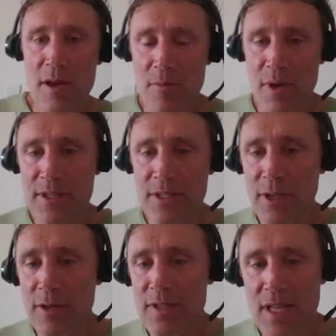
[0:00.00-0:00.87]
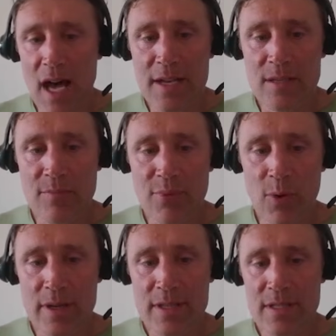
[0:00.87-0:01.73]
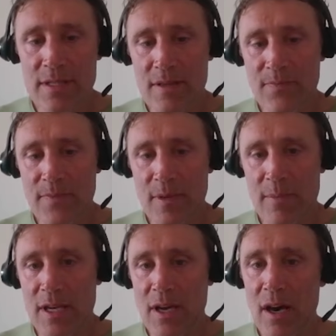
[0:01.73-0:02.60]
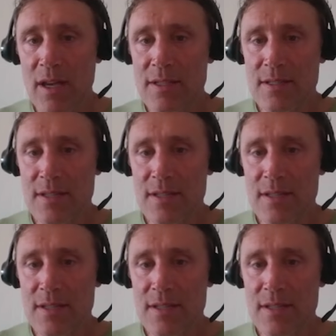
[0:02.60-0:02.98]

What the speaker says: But this curve is not as important because